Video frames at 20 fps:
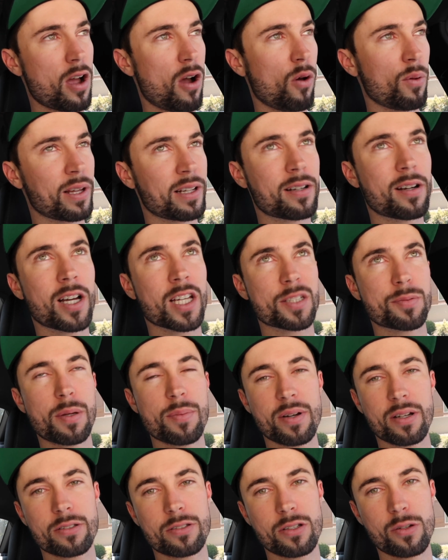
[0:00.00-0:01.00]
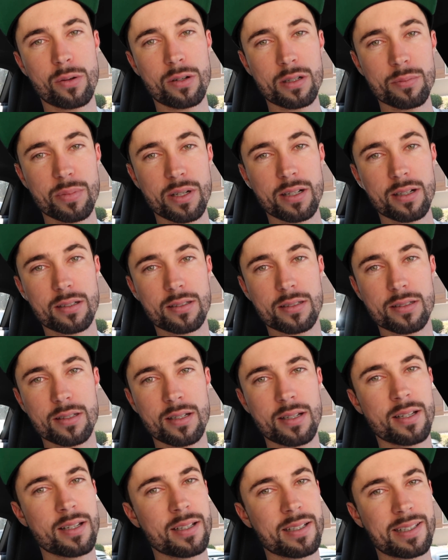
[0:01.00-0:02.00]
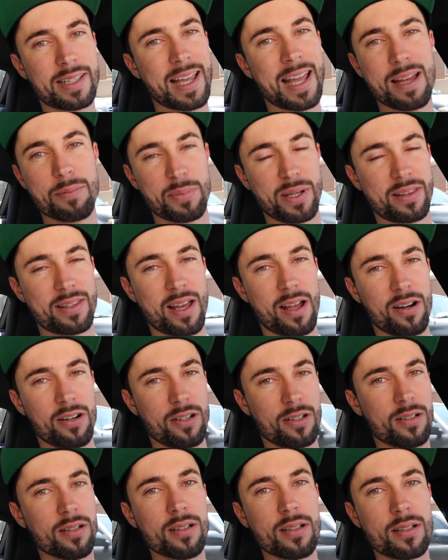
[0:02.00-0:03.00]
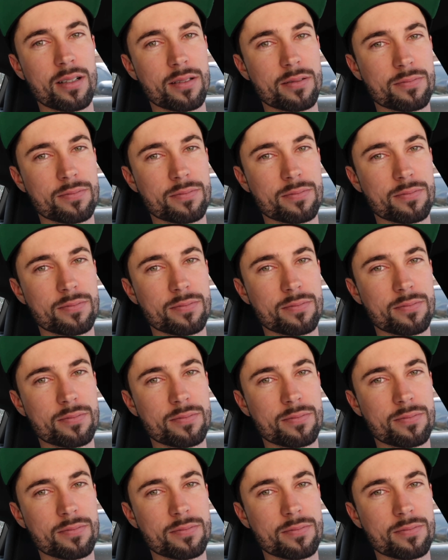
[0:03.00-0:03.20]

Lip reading: Only cost me about 200 bucks. Can't beat that at all.